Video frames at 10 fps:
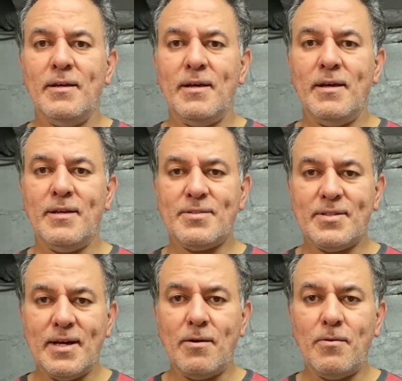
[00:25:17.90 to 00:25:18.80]
It's
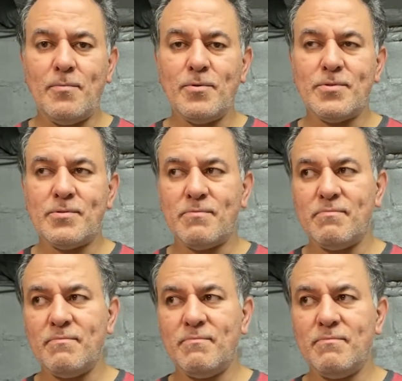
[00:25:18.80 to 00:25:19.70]
now almost
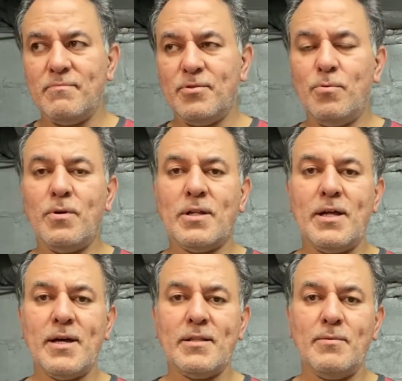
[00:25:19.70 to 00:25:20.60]
2
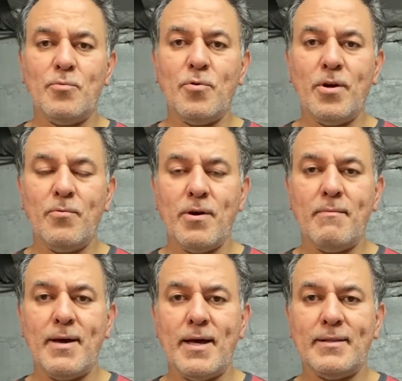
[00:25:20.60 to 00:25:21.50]
o'clock in the morning where I'm
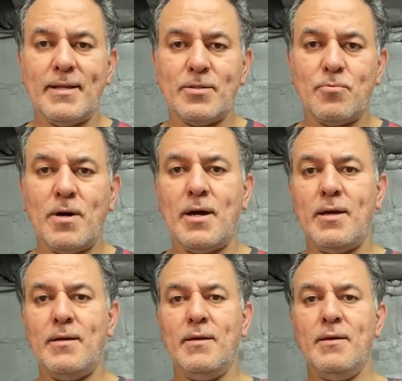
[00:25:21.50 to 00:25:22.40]
at. That's
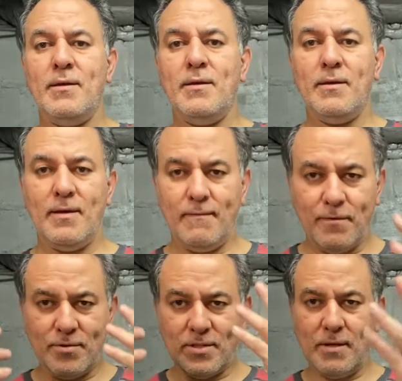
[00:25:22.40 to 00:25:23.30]
why if
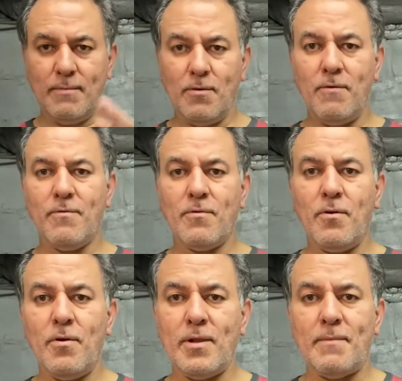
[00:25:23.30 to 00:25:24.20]
you see me
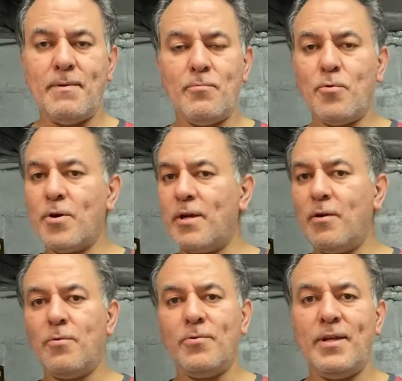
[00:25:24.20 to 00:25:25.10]
overall, I've been working
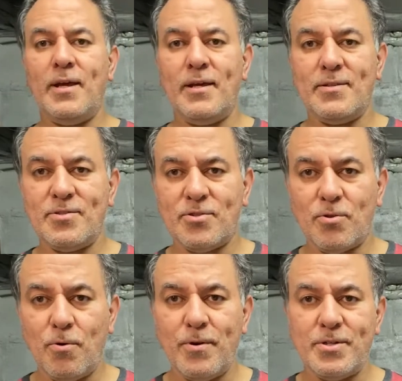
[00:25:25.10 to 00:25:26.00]
all day in the
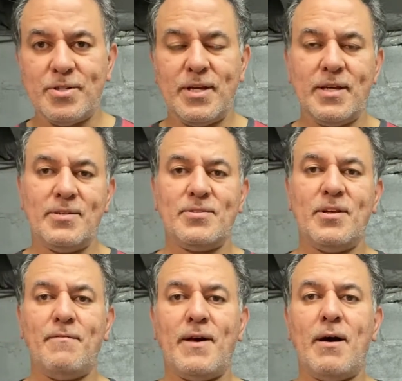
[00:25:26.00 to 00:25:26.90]
storage, taking
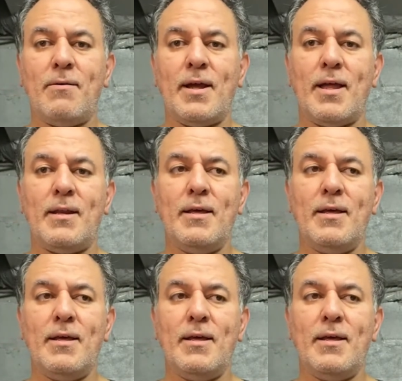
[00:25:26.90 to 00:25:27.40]
stuff out, and